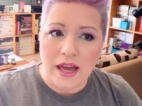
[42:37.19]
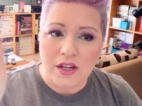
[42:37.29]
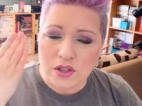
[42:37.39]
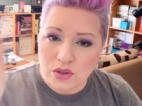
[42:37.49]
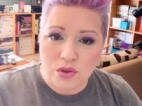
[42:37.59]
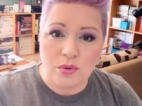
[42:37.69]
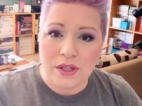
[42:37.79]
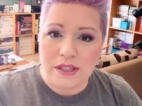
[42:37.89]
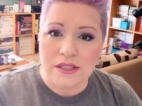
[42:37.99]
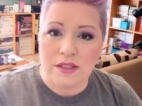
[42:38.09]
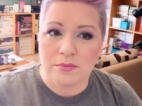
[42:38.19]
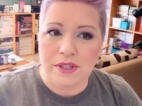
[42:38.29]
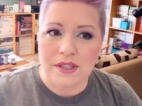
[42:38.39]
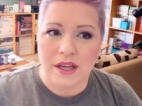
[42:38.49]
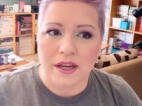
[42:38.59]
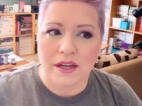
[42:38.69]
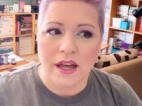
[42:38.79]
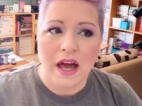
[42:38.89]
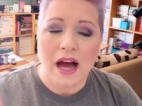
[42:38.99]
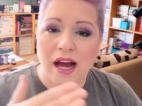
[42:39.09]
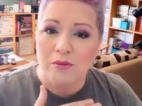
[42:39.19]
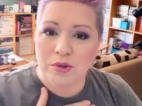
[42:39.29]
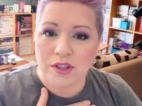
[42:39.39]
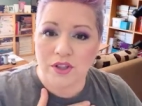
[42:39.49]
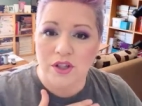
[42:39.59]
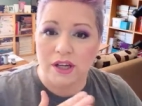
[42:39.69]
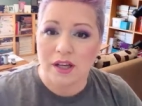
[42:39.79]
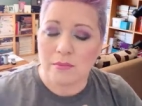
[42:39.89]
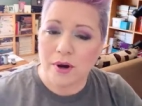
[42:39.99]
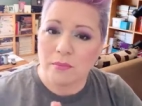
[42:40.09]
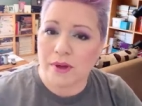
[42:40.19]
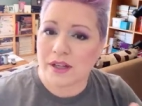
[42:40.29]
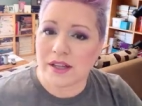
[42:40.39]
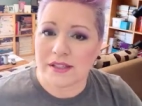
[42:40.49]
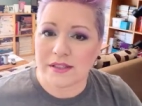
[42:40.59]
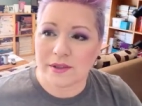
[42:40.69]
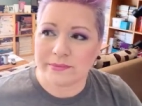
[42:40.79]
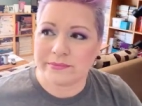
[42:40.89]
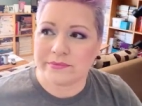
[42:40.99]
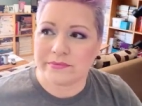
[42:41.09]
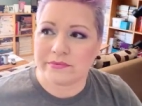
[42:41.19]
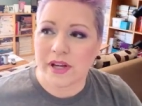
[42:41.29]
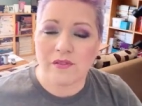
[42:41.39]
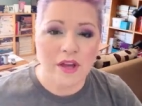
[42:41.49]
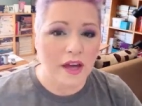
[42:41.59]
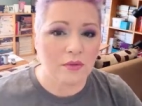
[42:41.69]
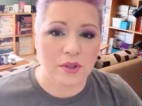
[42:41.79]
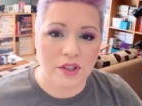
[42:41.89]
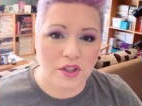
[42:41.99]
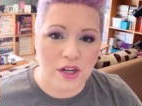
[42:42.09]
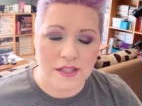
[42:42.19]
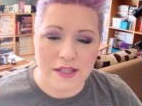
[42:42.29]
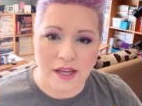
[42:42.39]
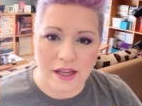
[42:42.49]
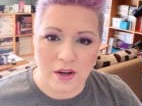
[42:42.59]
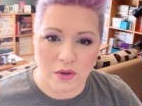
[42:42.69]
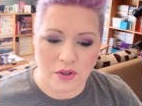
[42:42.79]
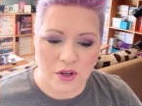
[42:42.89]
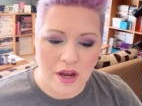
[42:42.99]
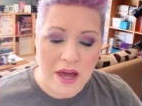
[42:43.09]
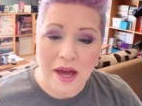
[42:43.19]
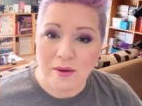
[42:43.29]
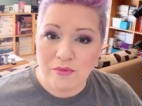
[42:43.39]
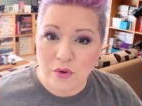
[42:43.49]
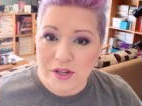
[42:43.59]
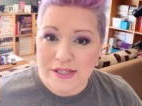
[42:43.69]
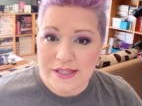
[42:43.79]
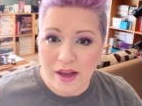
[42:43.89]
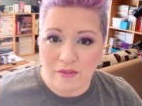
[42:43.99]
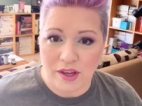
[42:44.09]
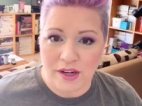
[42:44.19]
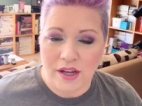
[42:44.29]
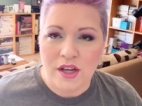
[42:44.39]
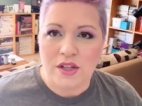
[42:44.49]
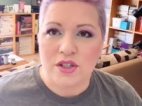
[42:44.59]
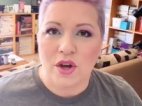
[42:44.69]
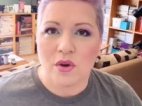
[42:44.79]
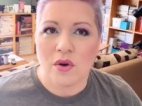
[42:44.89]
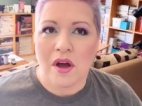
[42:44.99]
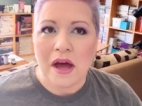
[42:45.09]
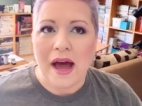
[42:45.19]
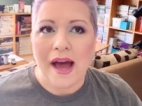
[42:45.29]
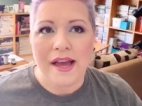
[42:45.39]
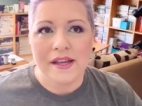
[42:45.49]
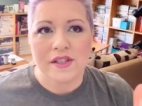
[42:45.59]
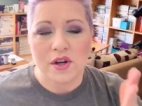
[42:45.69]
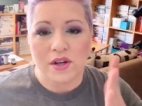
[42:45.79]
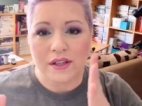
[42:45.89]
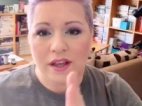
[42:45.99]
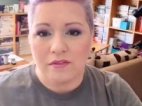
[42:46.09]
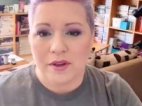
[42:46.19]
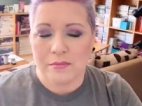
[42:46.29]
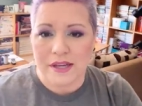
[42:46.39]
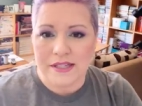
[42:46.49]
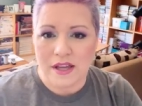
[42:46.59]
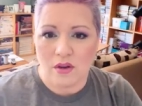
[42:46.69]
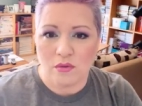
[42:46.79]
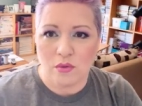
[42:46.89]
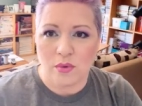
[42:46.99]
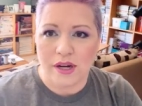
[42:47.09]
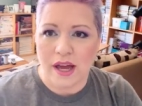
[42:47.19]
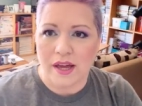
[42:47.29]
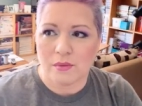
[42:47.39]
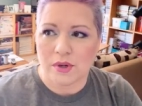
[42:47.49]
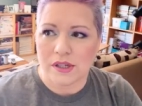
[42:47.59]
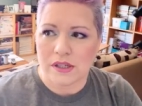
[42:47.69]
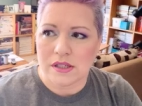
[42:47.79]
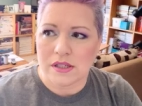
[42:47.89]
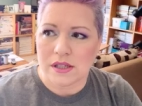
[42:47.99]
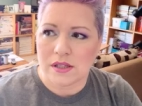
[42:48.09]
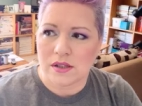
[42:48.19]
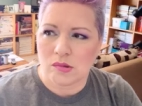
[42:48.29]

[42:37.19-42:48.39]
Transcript: And to do what needs to be done. I'm really good at compartmentalizing. I've gotten really good as I got older. I'm 47. So I started loving myself when I was.